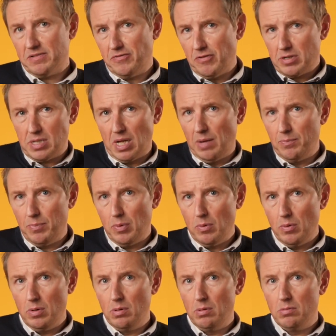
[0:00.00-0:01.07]
For
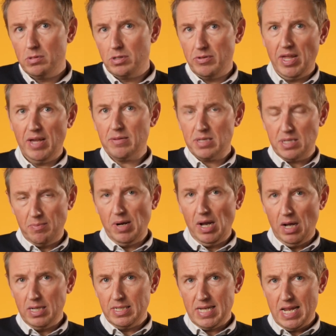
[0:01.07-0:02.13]
example, do they have similar
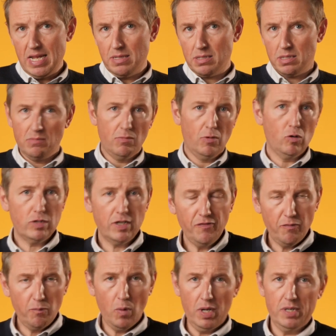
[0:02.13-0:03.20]
ideas or
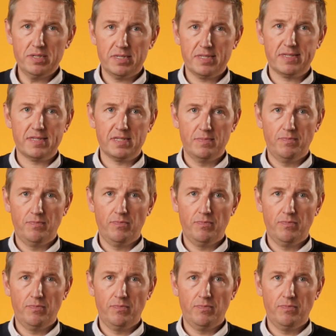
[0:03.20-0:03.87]
different ones?